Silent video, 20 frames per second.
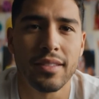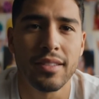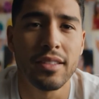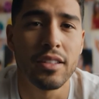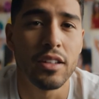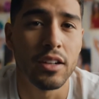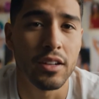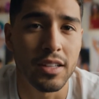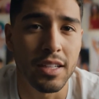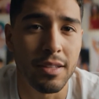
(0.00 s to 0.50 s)

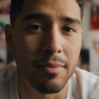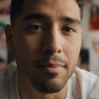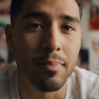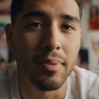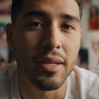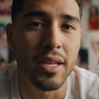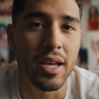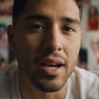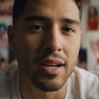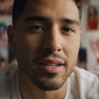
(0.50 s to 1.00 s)
Look, I'm gonna
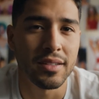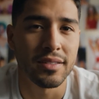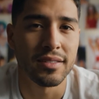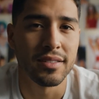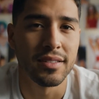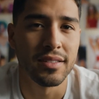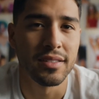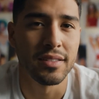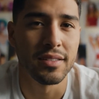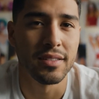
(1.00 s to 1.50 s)
be honest.
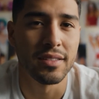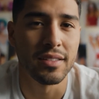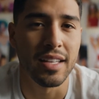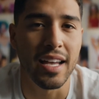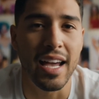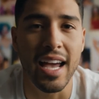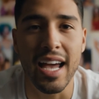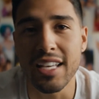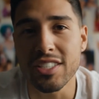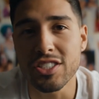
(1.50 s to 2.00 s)

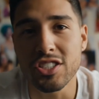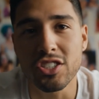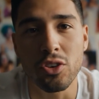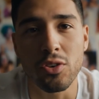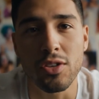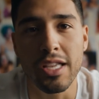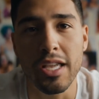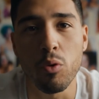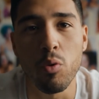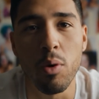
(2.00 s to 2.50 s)
I just
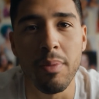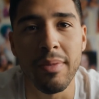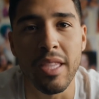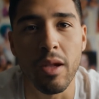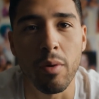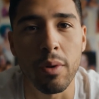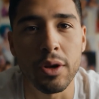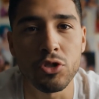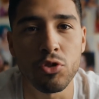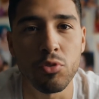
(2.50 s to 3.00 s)
don't like women
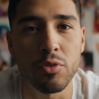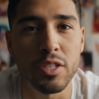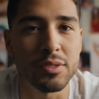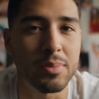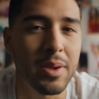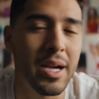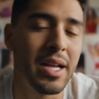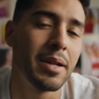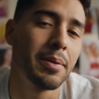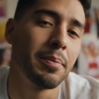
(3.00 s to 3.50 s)
that wear too much
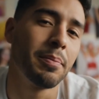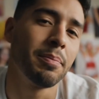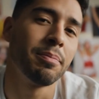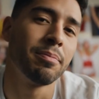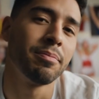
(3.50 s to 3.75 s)
makeup.